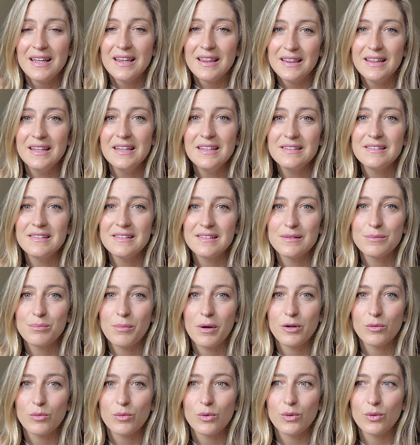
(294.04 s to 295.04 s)
This is
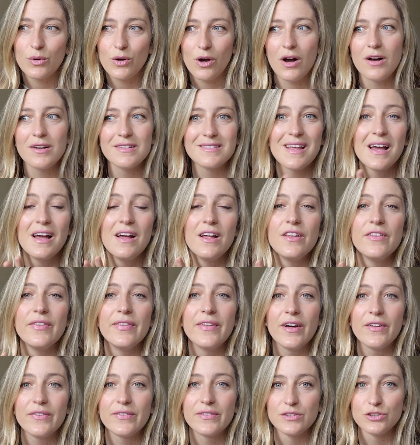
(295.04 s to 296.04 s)
my root cause,
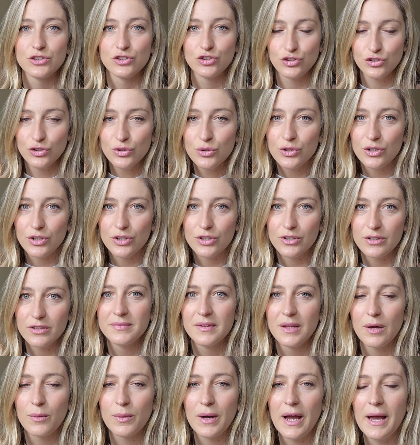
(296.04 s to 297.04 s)
not the sugar.
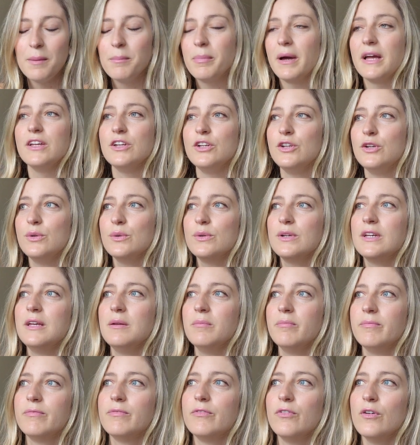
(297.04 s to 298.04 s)
Okay, but you
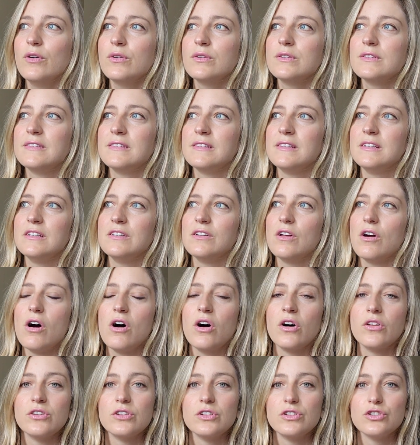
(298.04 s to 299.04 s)
keep focusing
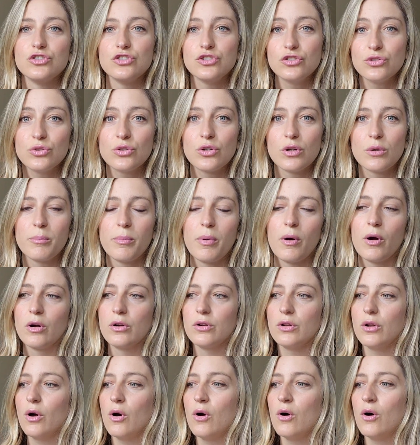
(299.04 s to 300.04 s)
on the sugar
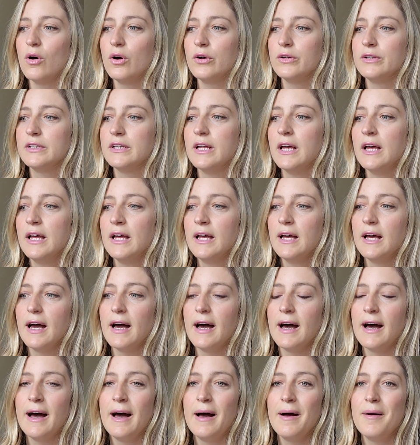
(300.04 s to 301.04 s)
part,
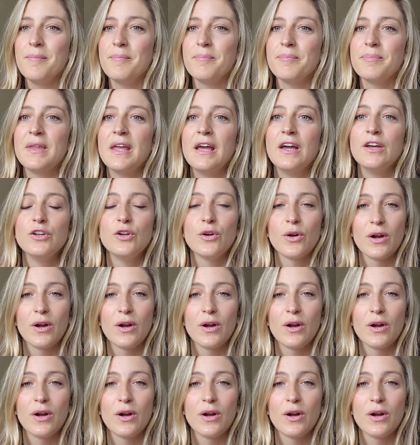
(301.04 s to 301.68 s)
on your